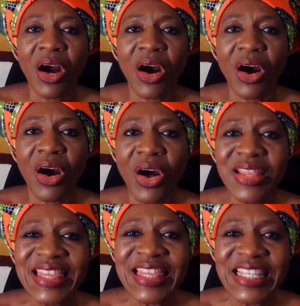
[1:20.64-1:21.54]

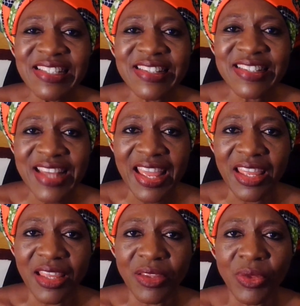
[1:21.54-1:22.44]
On this day,
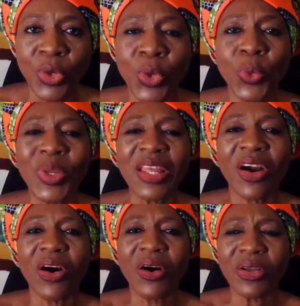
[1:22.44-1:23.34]
we
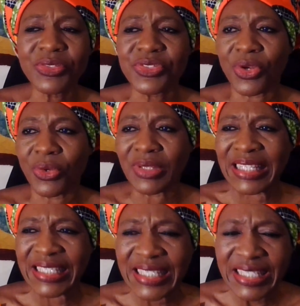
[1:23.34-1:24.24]
also
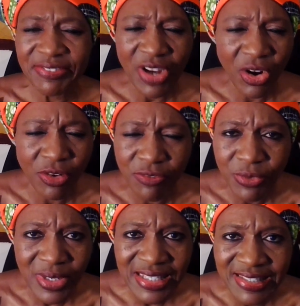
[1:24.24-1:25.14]
lift our
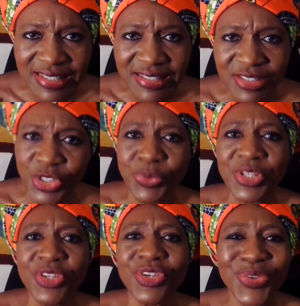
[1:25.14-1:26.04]
voices to
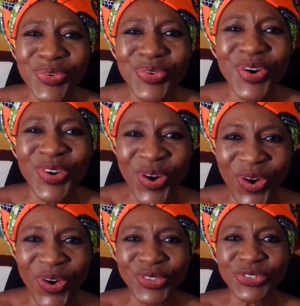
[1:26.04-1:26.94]
renew a
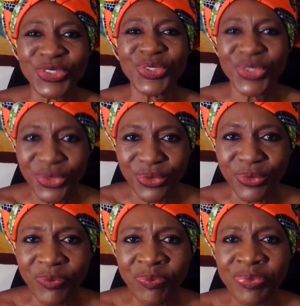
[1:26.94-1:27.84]
call to you,
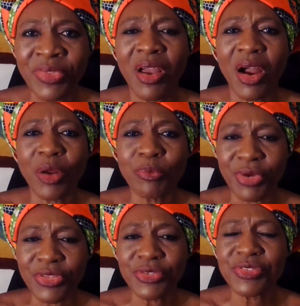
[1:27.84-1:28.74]
our
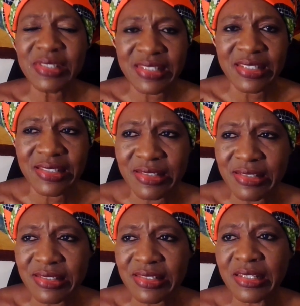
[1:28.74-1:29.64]
brothers and sisters,